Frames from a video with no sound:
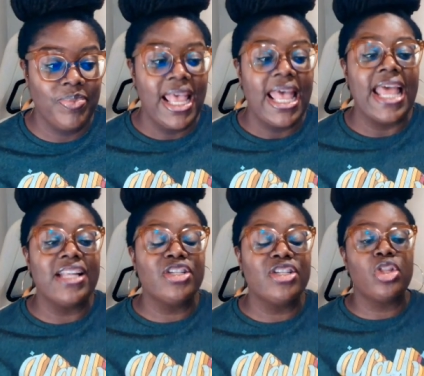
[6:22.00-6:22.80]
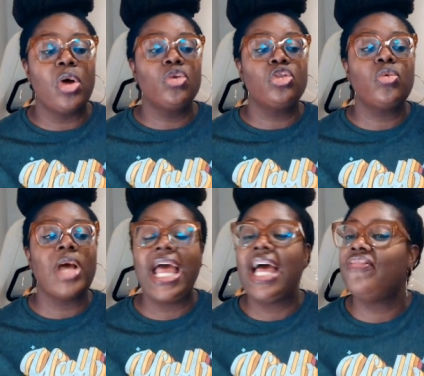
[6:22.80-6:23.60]
and to those who
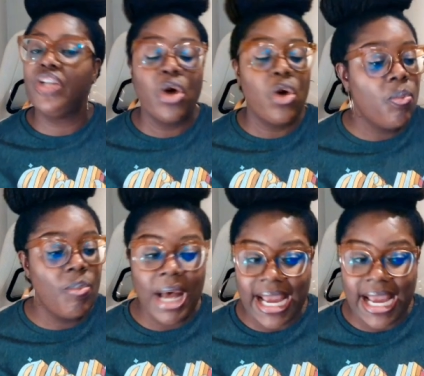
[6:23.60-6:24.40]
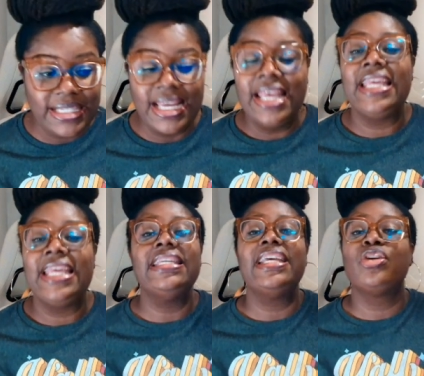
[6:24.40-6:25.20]
have no might, he
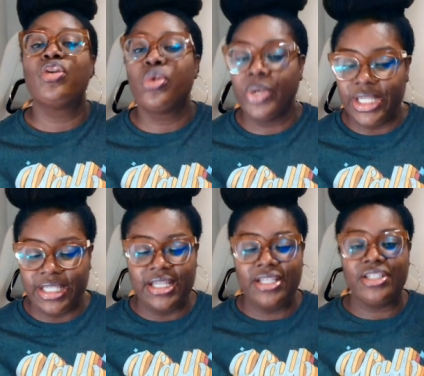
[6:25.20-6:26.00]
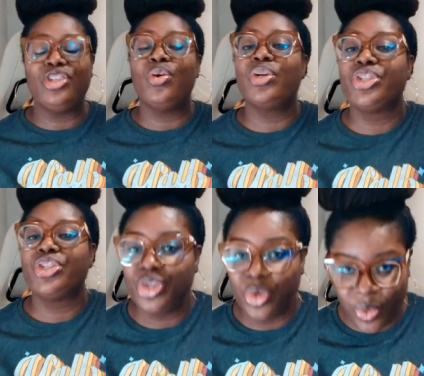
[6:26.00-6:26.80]
increases your
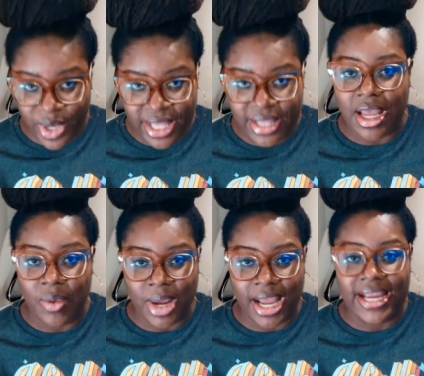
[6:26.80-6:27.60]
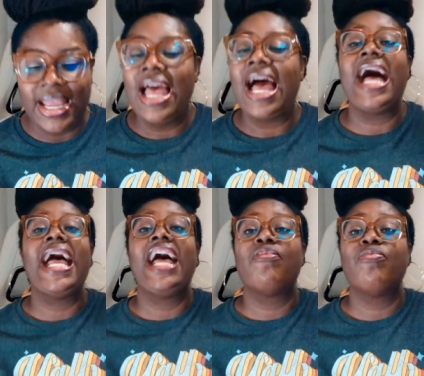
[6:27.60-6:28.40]
strength. All right. I
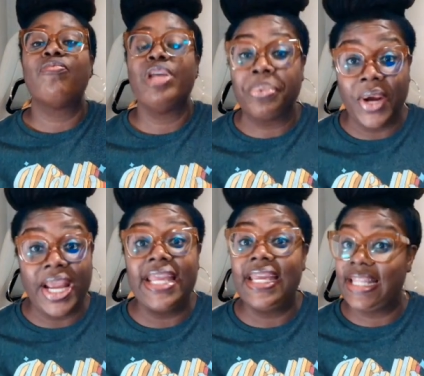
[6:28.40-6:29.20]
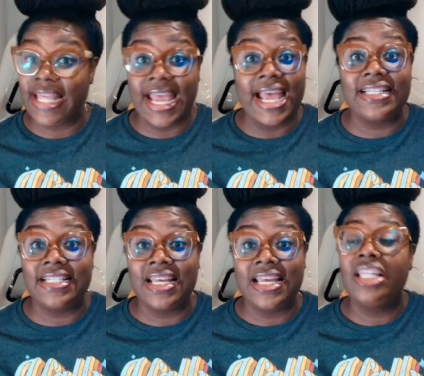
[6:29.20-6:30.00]
have been praying that
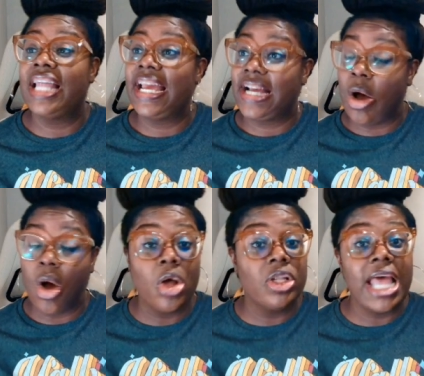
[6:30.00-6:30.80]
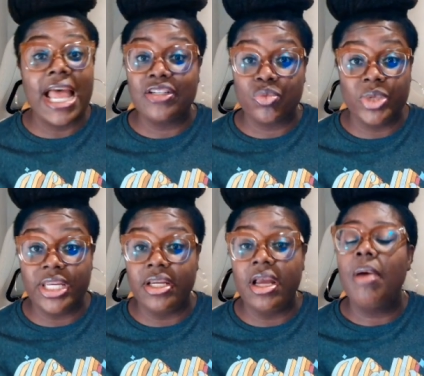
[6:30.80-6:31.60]
like all last week,
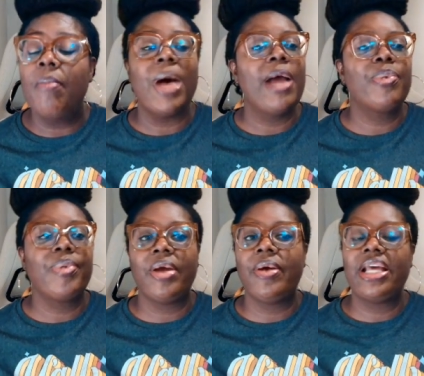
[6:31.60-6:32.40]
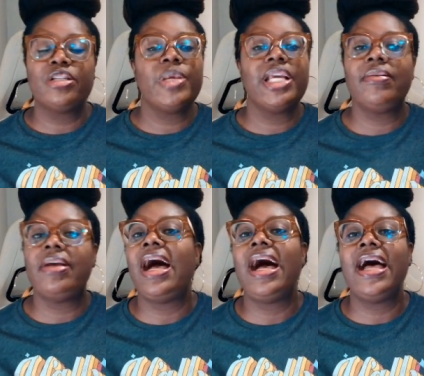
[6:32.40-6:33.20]
my prayer has been
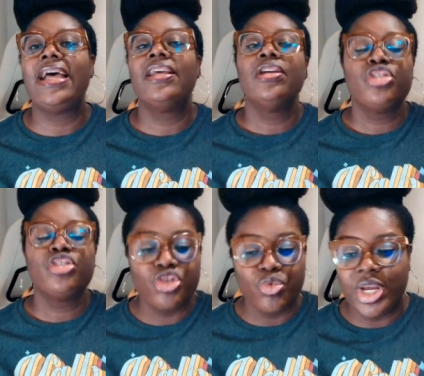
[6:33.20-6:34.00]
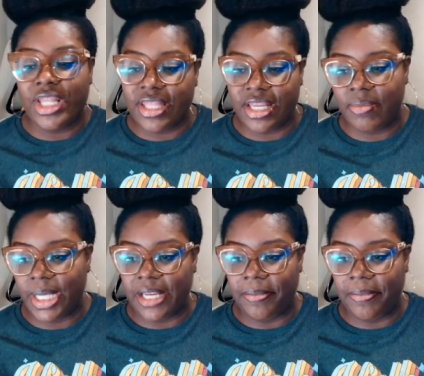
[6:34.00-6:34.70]
God, strengthen me